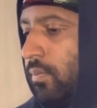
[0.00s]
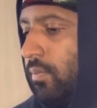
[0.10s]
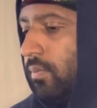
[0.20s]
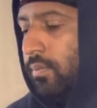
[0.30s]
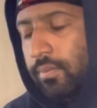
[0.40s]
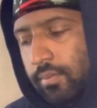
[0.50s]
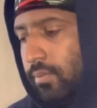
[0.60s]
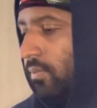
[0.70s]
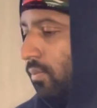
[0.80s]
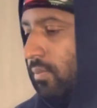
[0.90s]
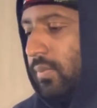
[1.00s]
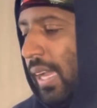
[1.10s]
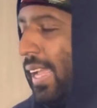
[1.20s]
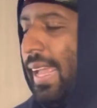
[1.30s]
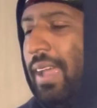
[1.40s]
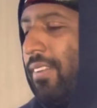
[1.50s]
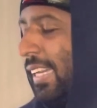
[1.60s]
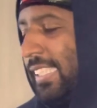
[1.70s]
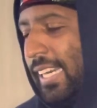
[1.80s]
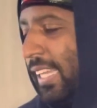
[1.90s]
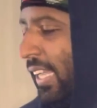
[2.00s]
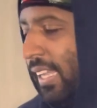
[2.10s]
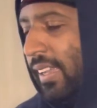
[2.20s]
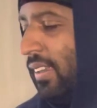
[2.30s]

Mm. I ain't having that shit again.